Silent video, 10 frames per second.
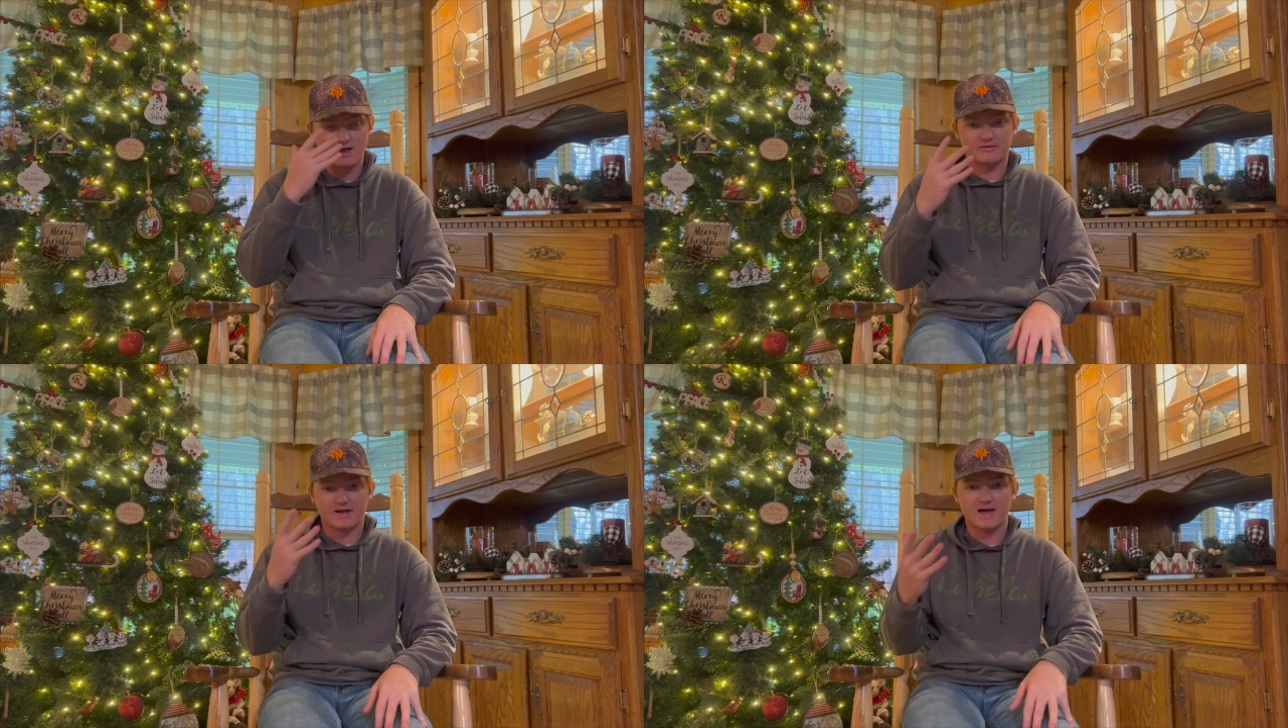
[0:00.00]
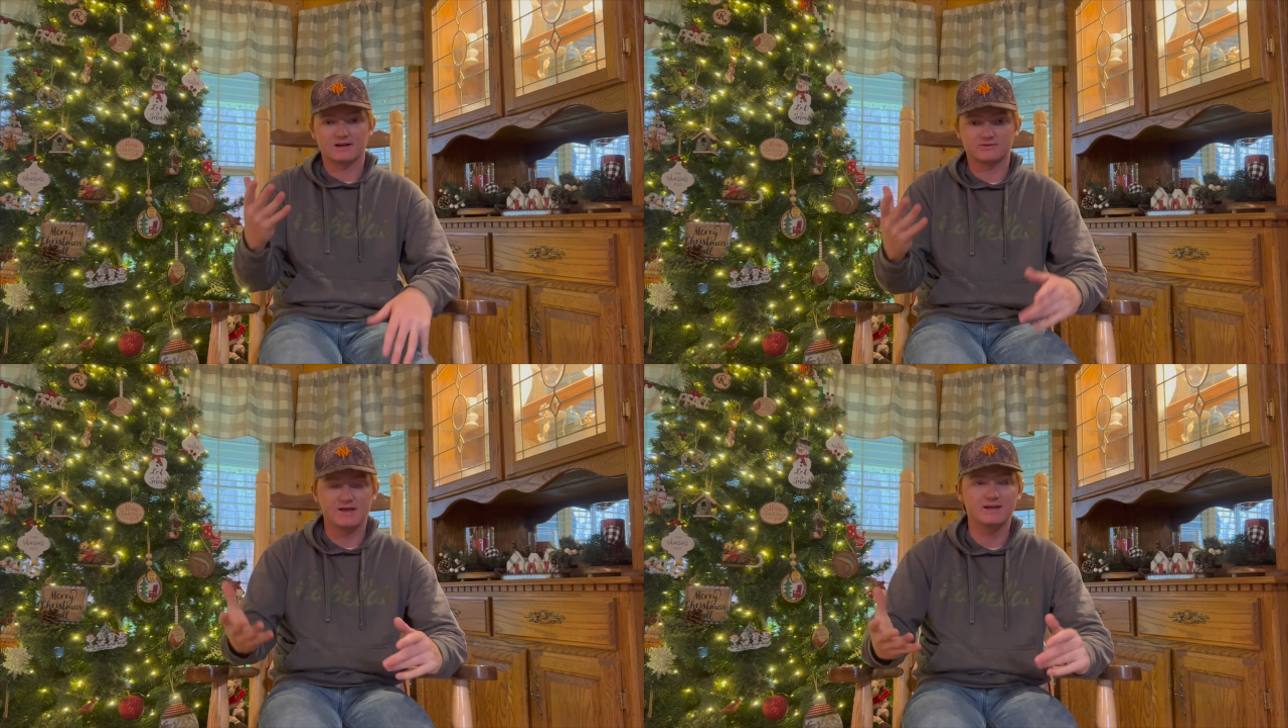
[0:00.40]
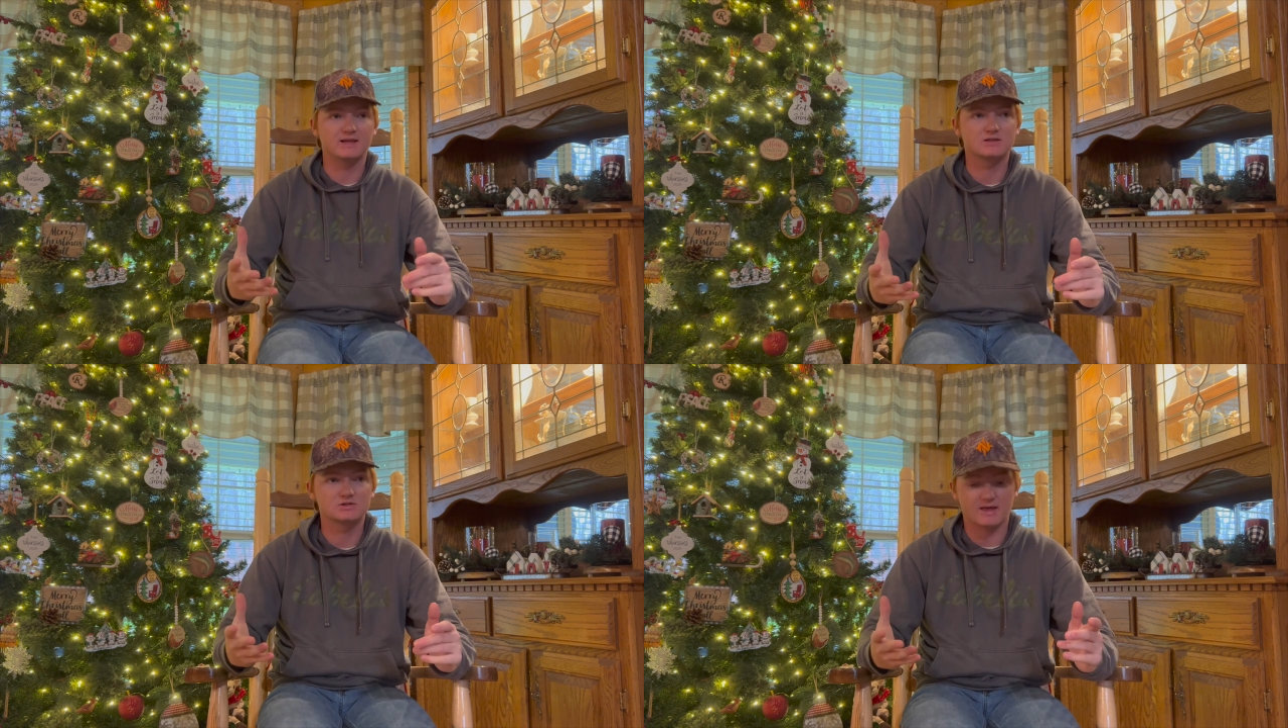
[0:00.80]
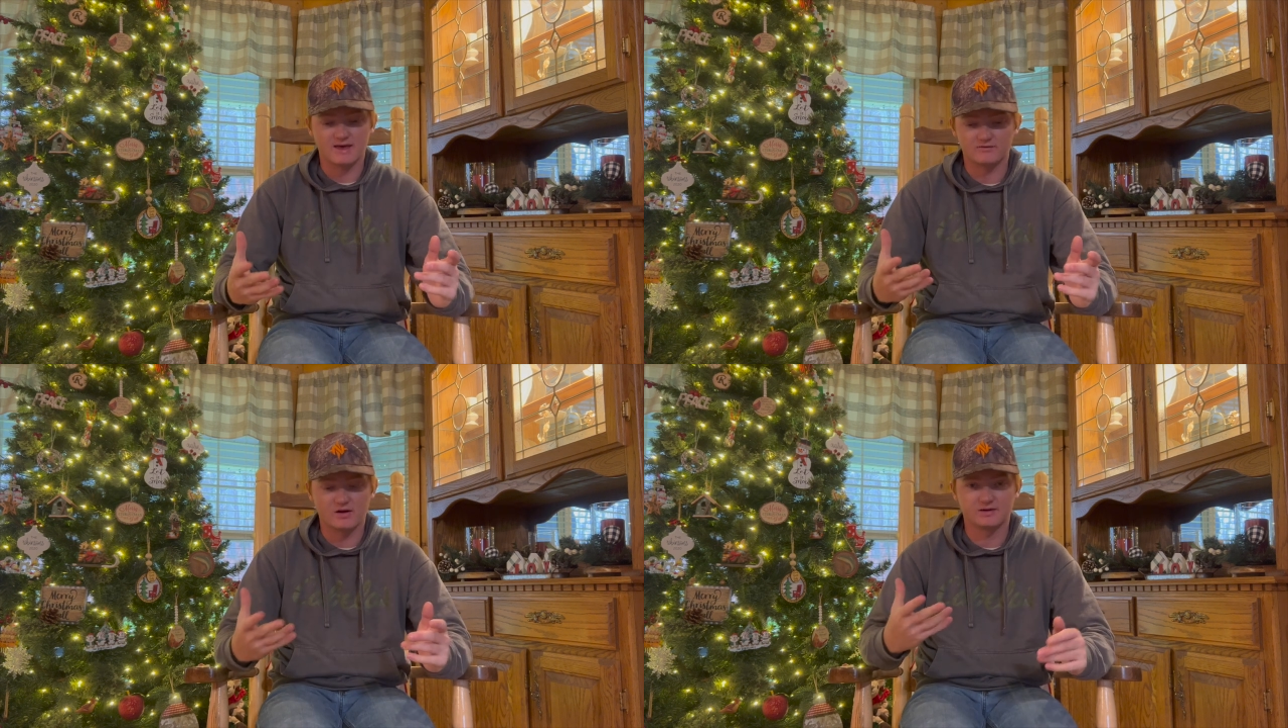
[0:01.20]
They had
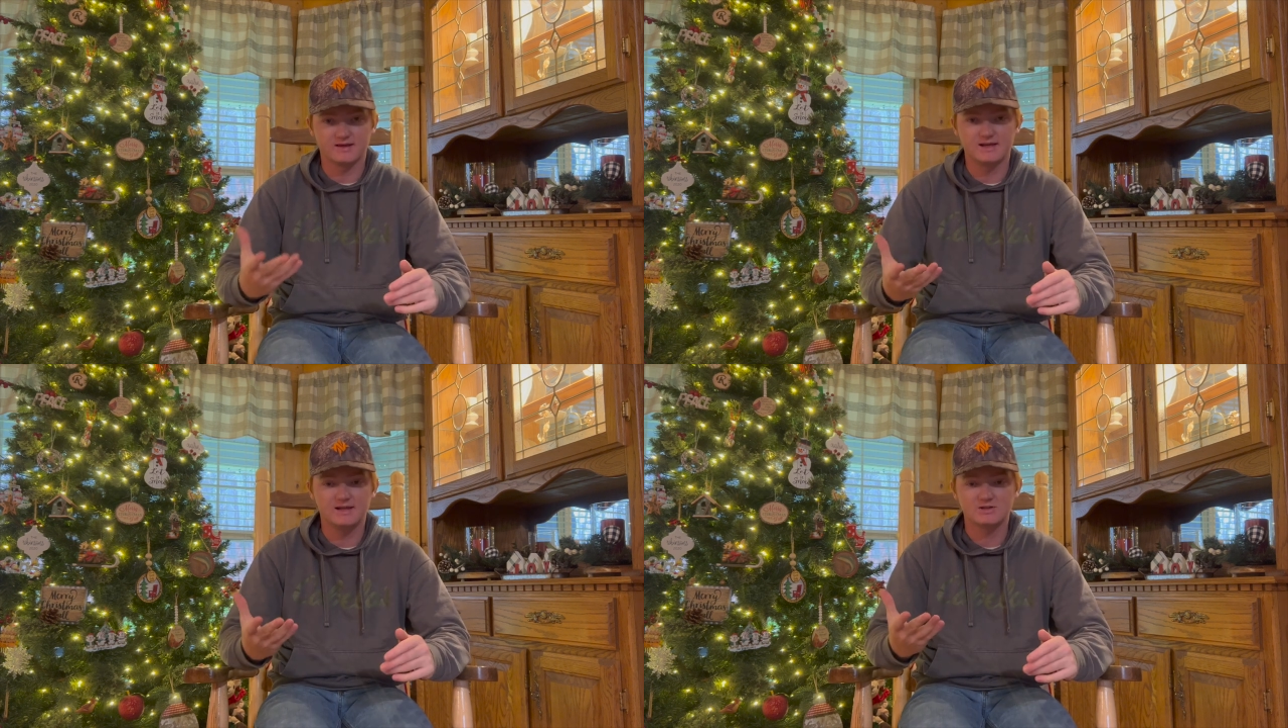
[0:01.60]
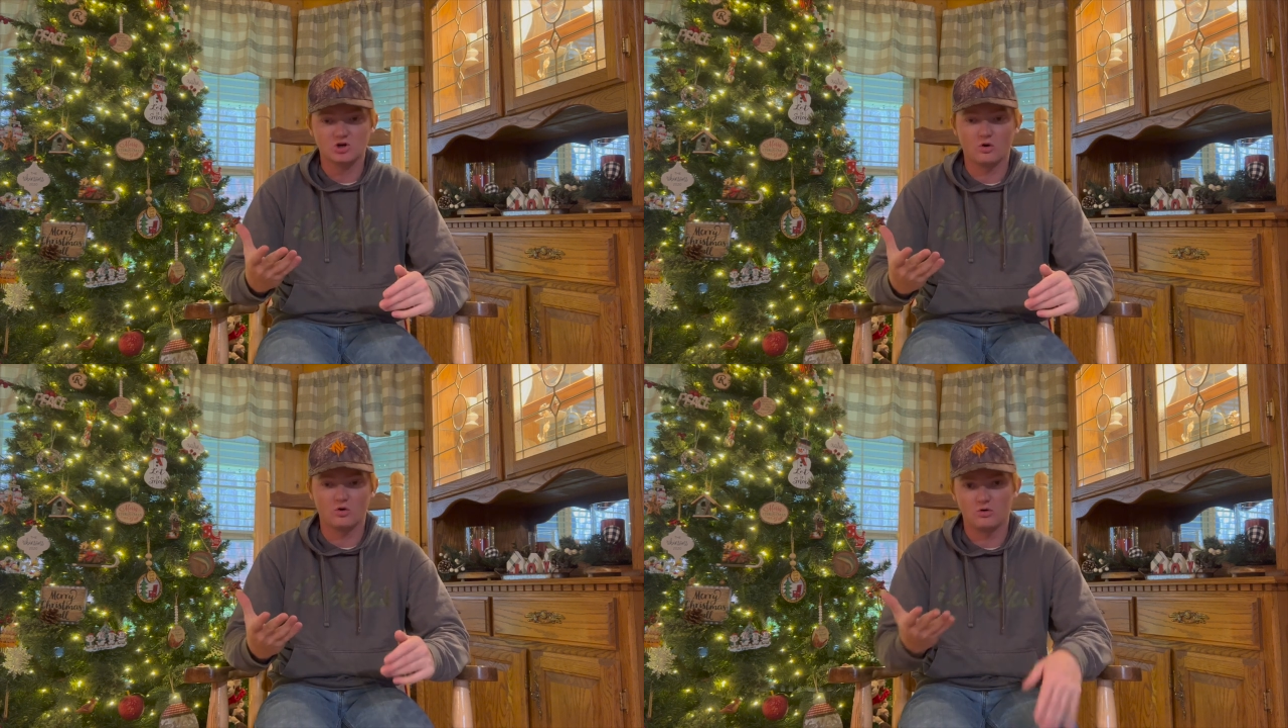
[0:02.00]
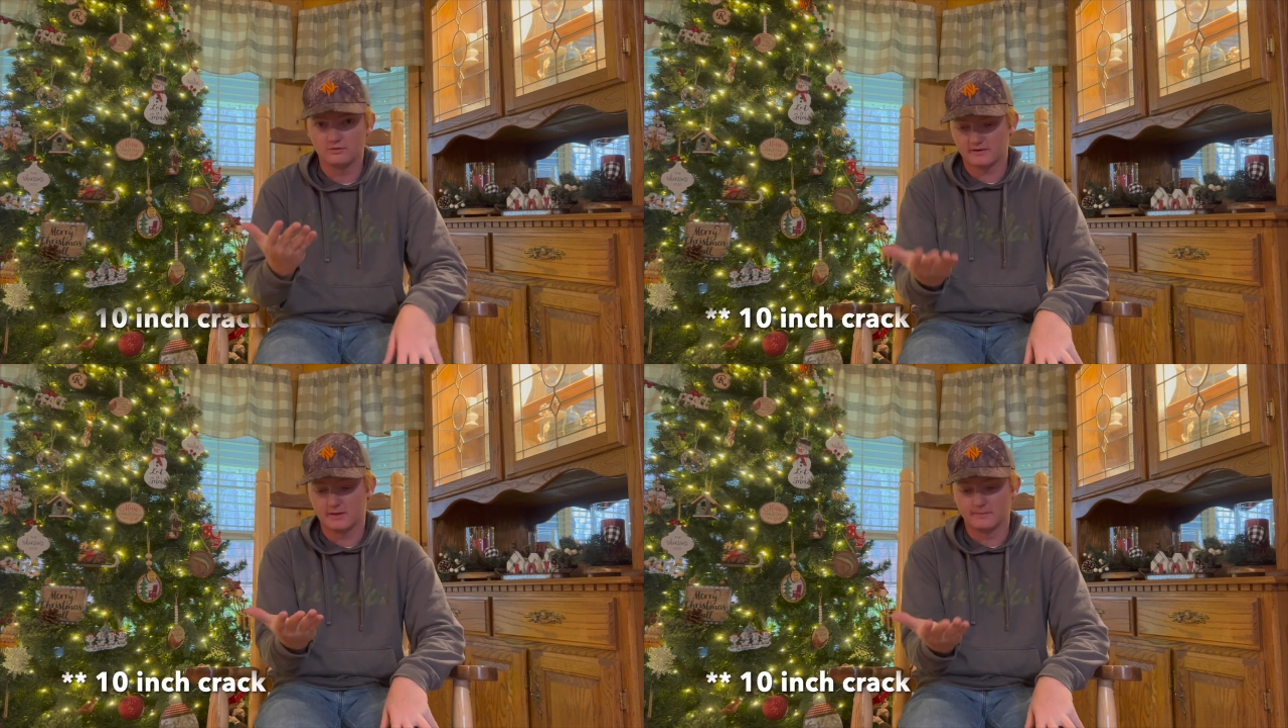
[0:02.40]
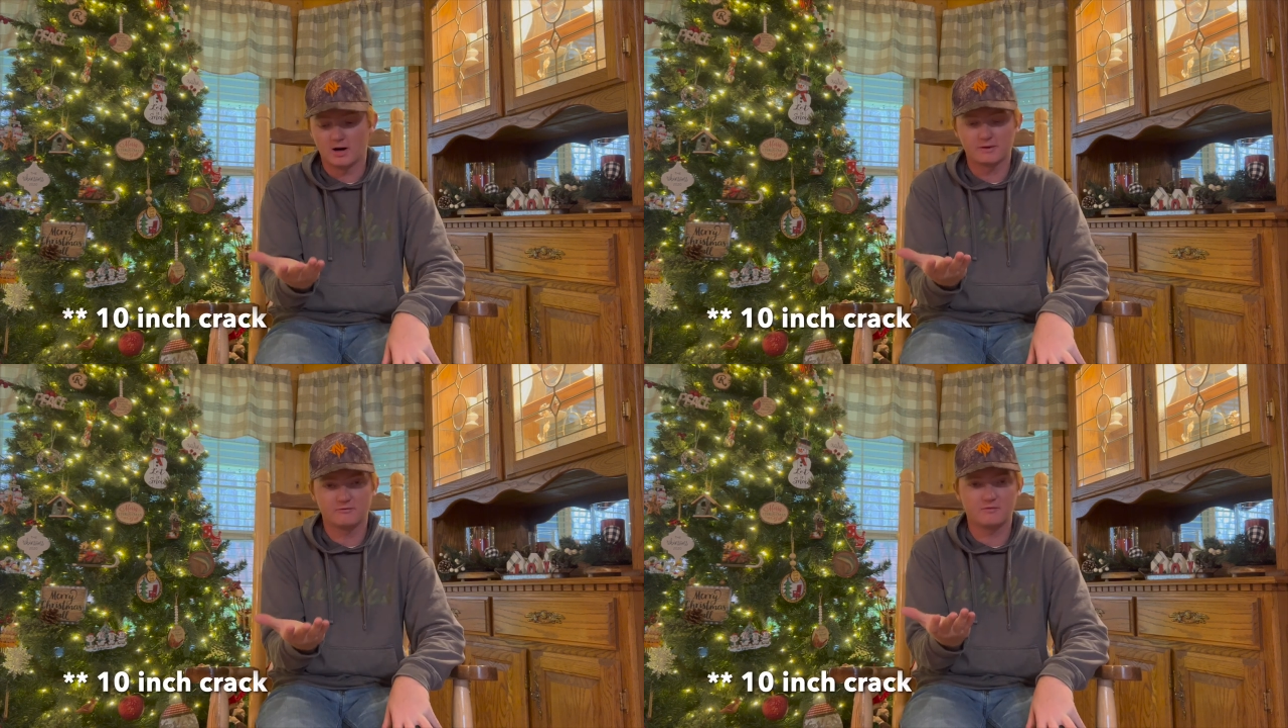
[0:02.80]
found a 10-inch hole in the
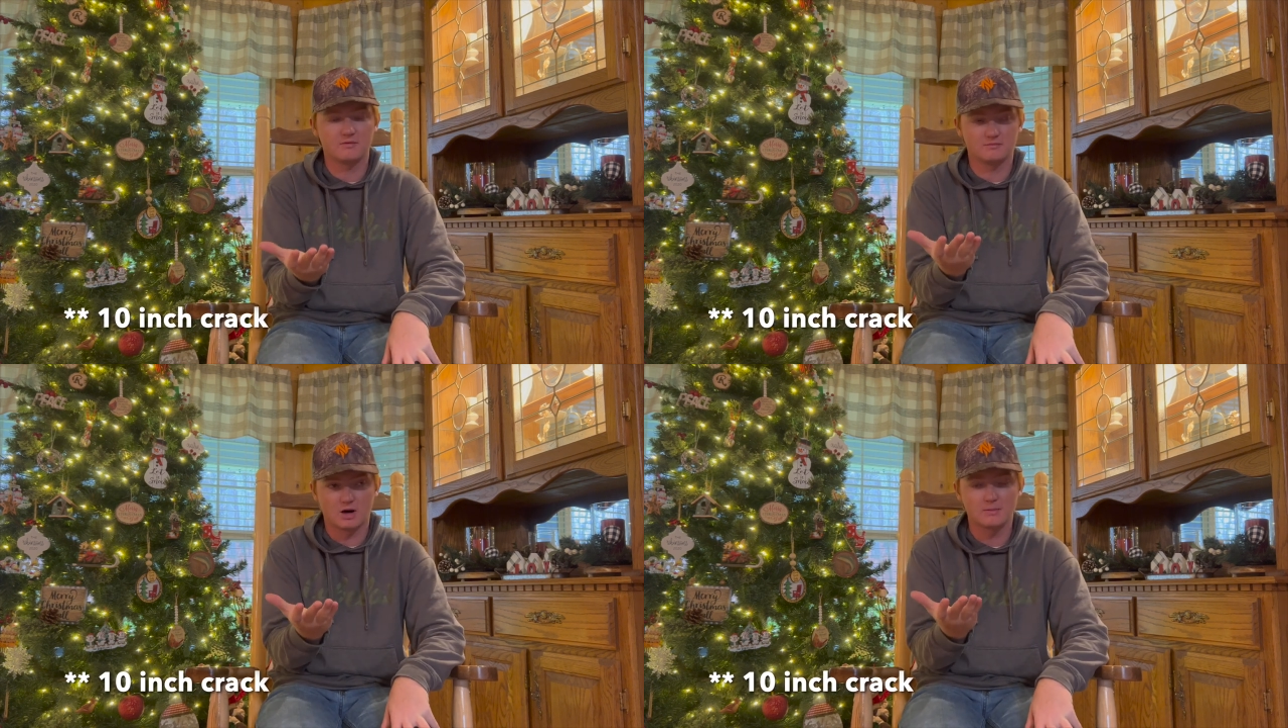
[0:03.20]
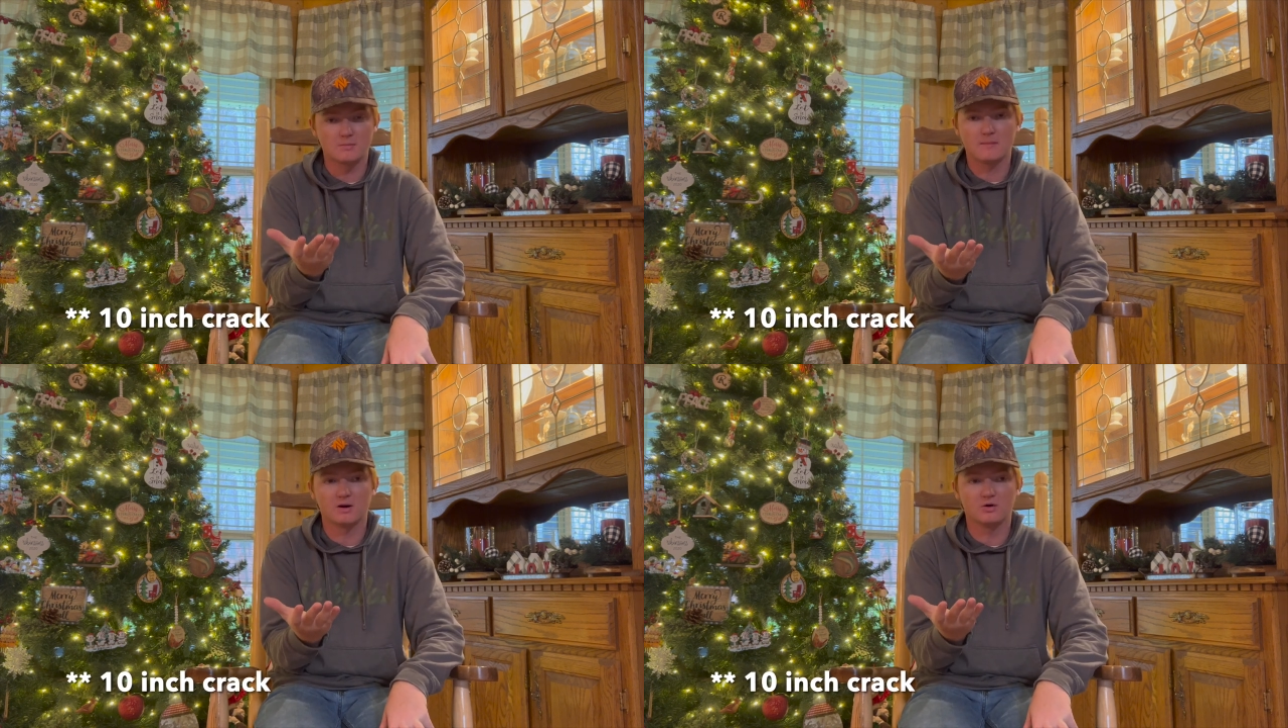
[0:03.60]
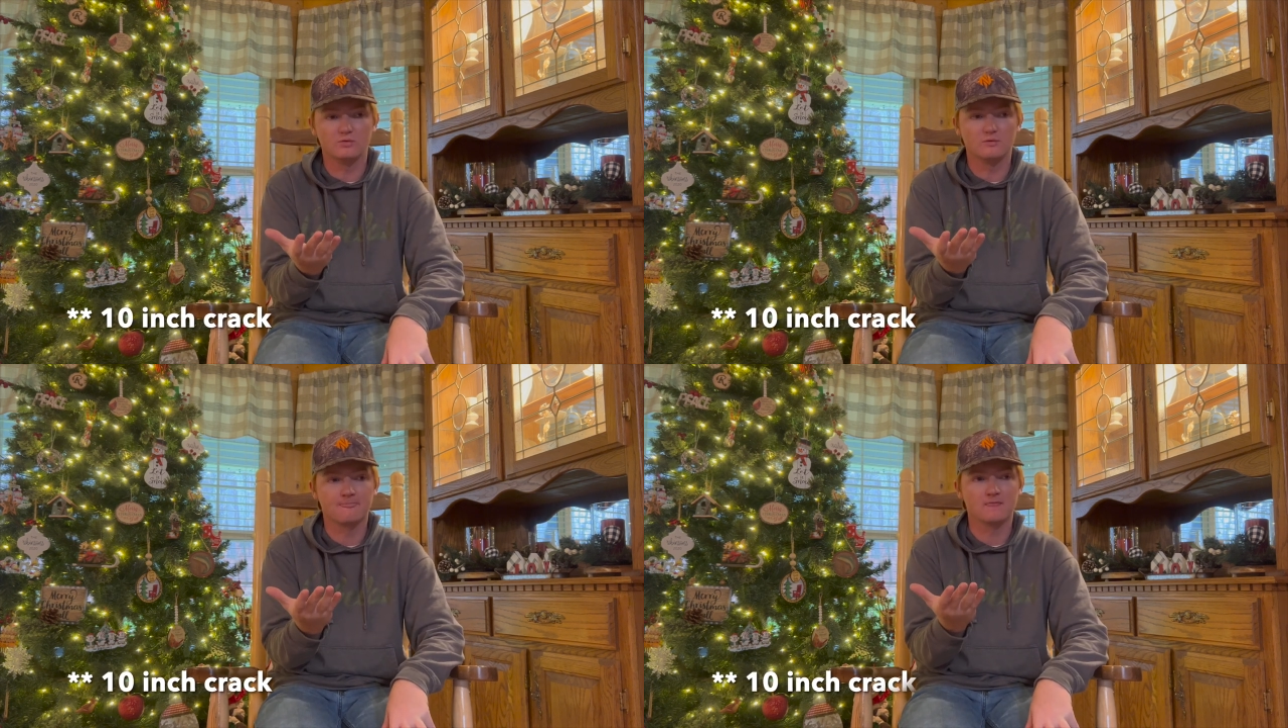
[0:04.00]
bottom of my boat.